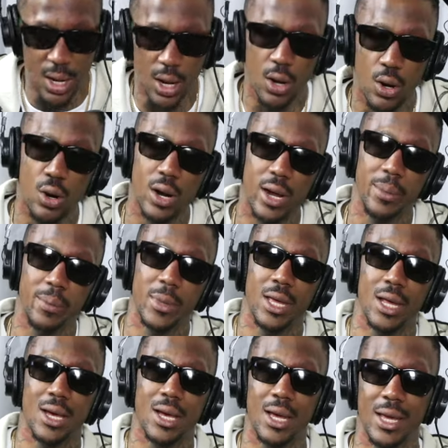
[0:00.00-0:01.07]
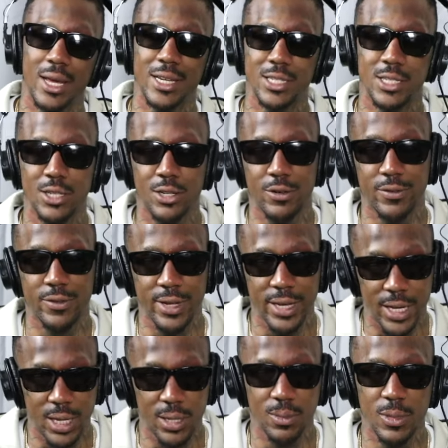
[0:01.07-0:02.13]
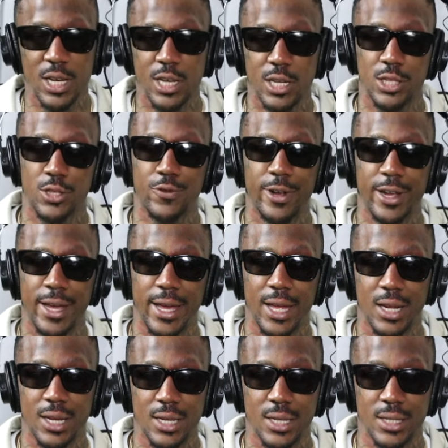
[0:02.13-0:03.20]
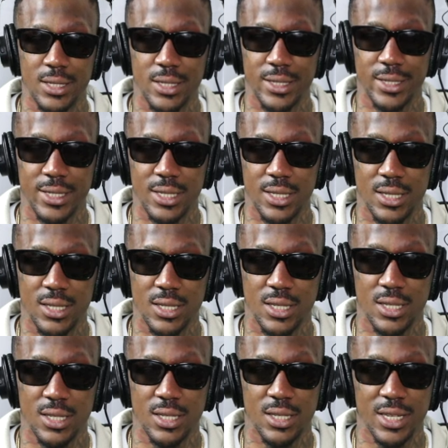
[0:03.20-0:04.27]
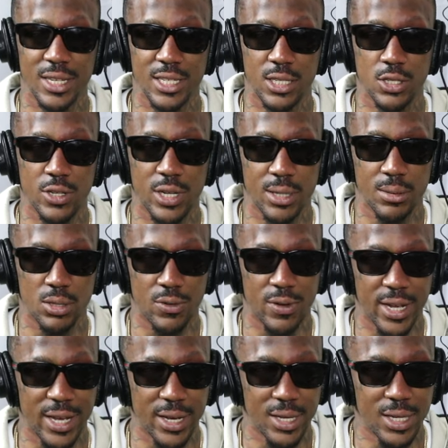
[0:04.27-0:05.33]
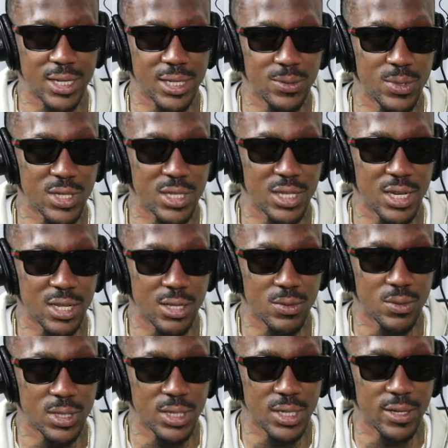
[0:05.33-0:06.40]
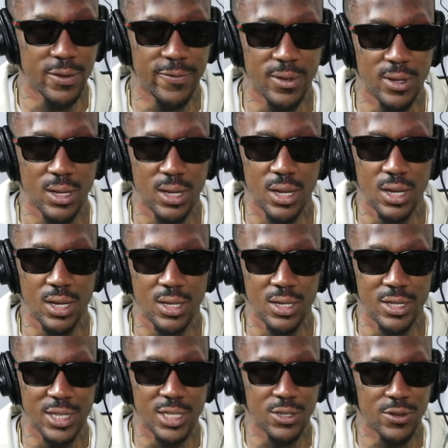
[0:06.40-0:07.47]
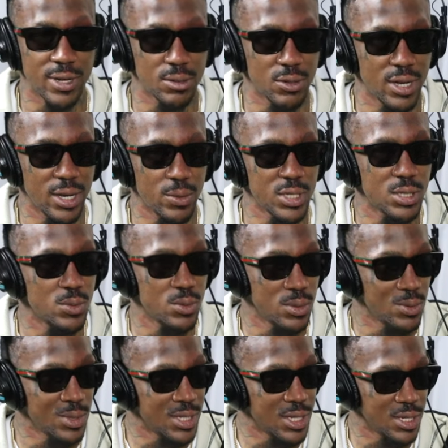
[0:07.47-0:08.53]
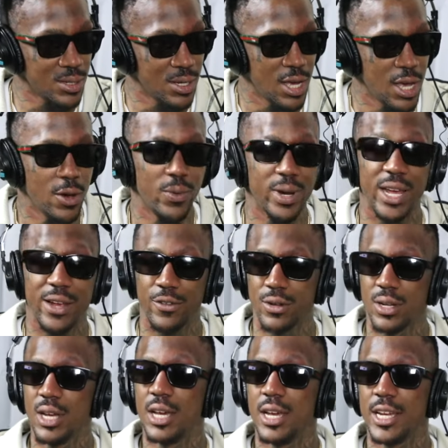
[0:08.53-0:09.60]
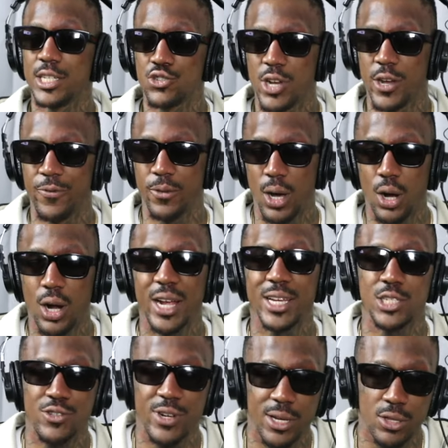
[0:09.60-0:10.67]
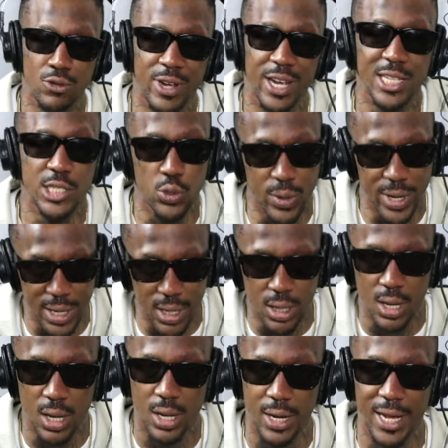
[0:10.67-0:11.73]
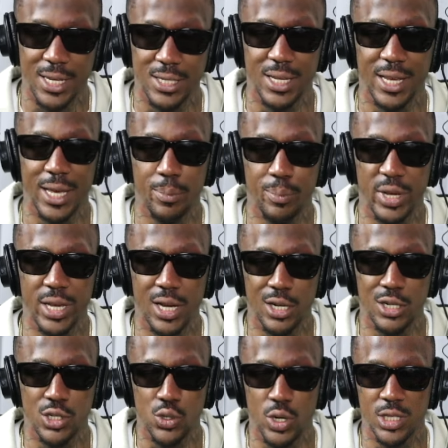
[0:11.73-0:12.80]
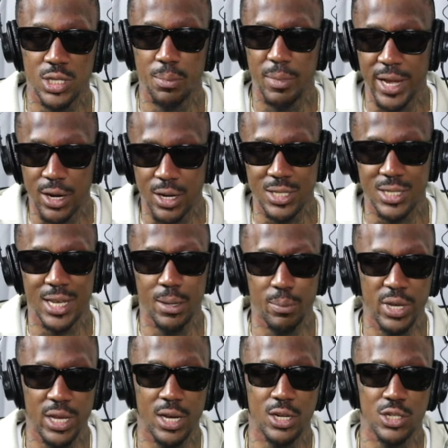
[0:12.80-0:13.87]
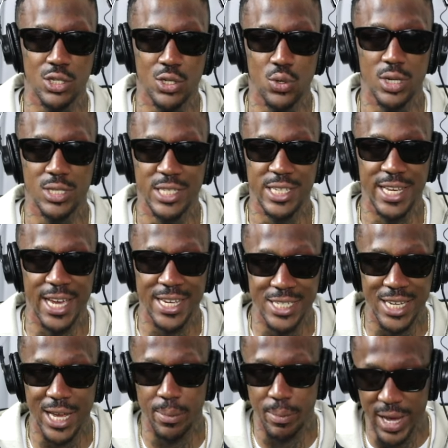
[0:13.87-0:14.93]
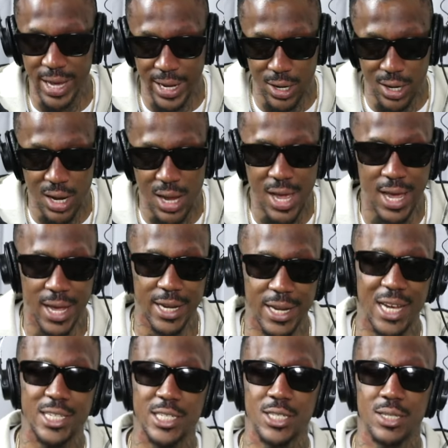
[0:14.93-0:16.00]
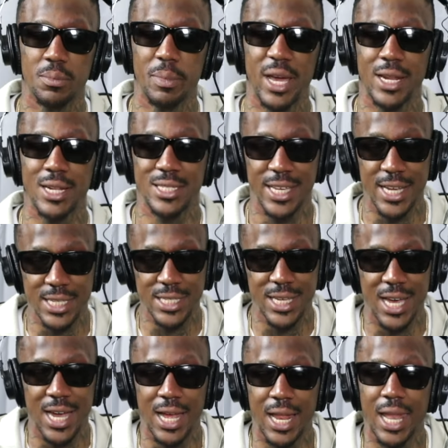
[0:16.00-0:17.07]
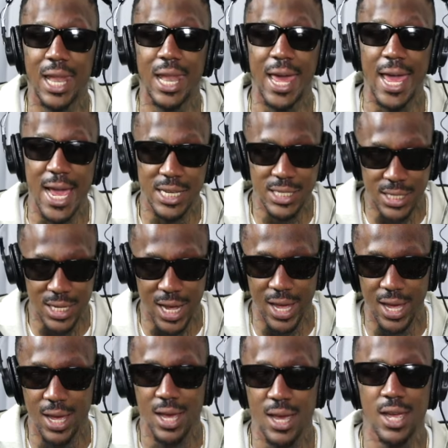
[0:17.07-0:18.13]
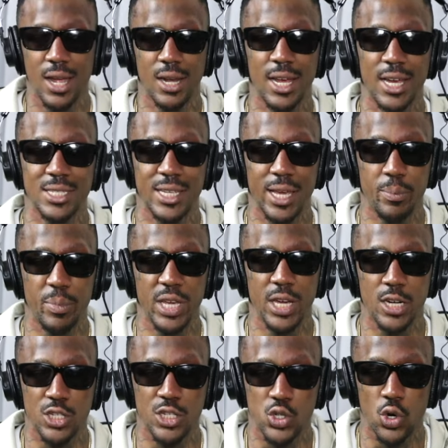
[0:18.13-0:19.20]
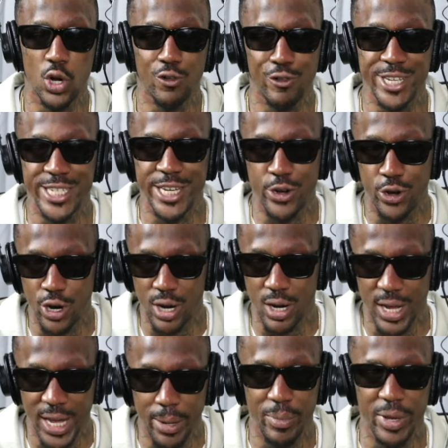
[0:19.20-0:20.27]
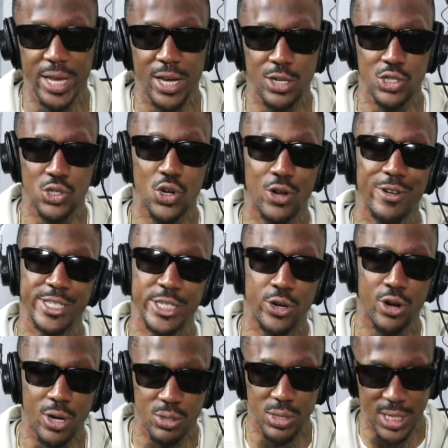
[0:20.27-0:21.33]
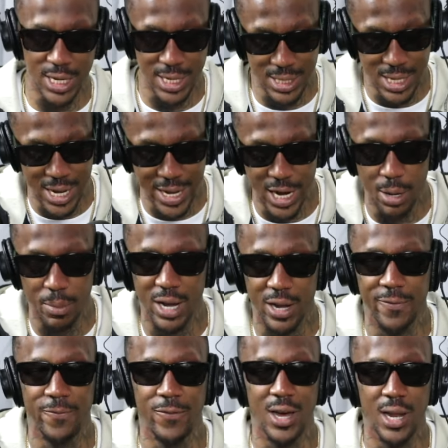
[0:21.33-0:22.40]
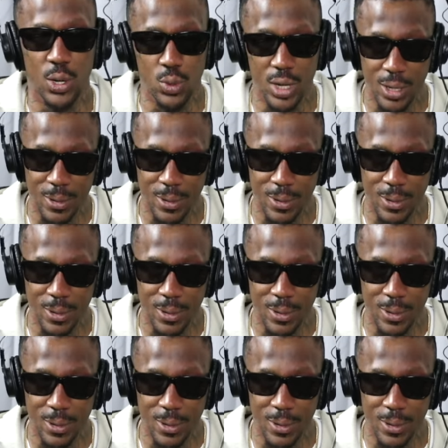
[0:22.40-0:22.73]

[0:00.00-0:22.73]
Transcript: All right, man. I got Instagram, Thread, Instagram Thread. What's the other one? Instagram Thread. Whatever. Instagram. Our Instagram Thread, Twitter. That's MB_TheMayor. That's MB_THAMayor. And then I just made a TikTok last night. That's MB_RichAtHeart. MB_RichAtHeart on TikTok. Everybody follow